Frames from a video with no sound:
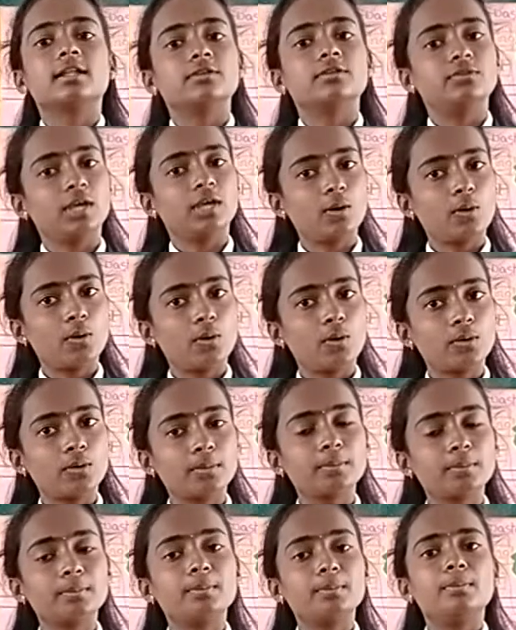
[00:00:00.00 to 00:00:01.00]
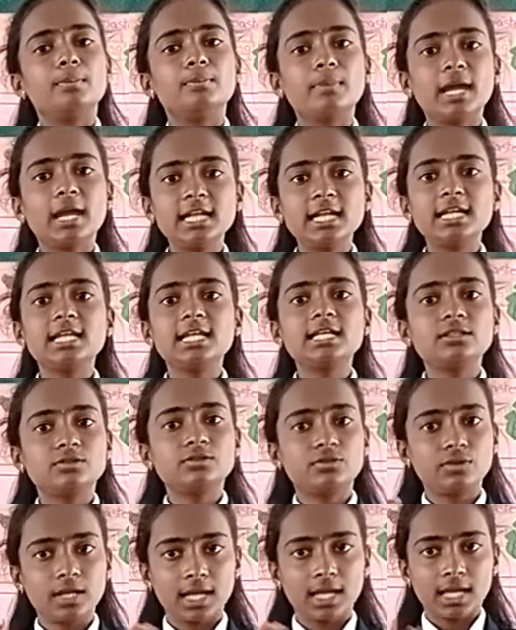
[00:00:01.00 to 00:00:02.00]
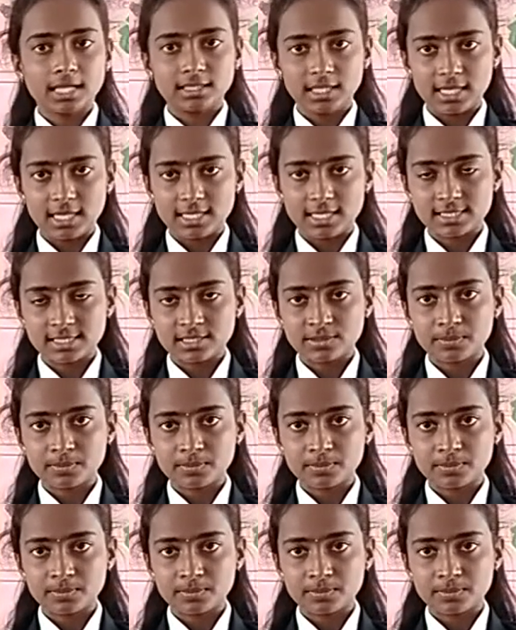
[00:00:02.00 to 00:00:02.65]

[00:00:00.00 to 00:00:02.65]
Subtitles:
They are mainly three ethics.